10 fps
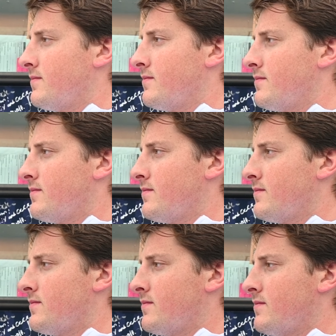
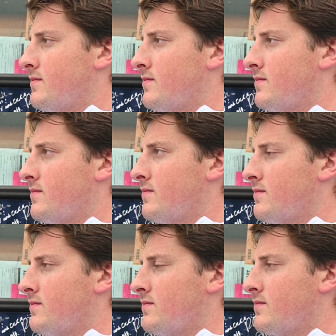
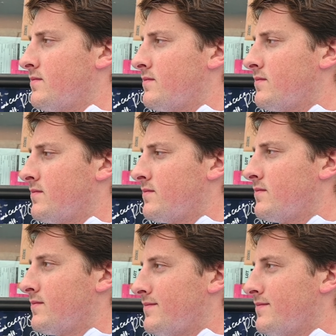This person isn't speaking.